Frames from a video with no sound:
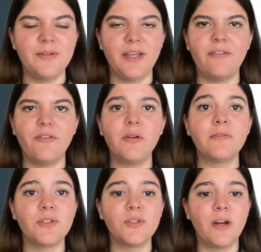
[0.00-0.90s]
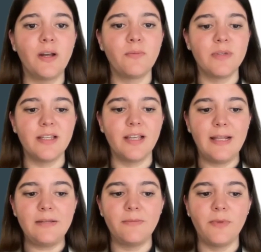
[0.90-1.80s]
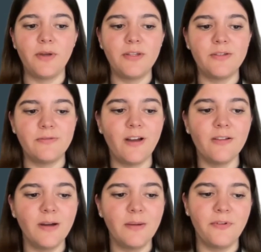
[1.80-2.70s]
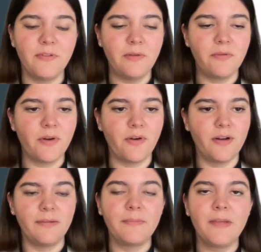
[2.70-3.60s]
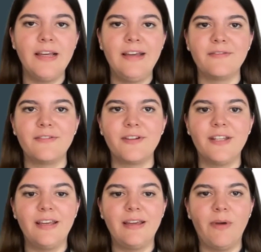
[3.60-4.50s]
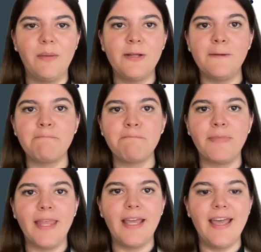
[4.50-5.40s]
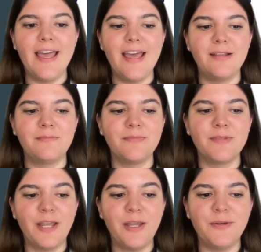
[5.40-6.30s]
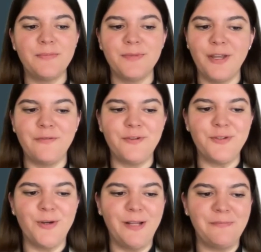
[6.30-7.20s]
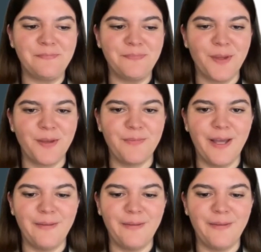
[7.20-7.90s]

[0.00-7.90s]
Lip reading: Thank everyone for joining once again. We're going to follow up with the recording from the webinar. And thank you. Thank you for joining. Goodbye.